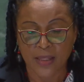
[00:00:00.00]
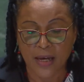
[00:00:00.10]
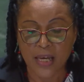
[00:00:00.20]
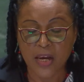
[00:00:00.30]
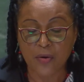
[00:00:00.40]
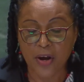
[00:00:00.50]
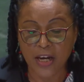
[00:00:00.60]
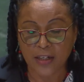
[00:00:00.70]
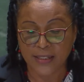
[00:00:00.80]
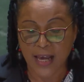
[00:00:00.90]
The
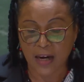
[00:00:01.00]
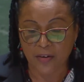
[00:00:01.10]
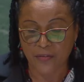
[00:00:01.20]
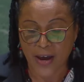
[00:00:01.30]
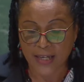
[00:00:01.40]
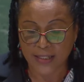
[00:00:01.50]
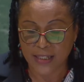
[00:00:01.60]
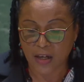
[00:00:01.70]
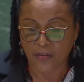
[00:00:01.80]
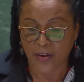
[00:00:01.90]
heroic
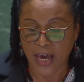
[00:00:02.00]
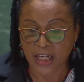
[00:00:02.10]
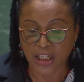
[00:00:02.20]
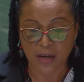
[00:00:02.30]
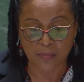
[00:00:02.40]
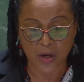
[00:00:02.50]
sacrifices of Haitian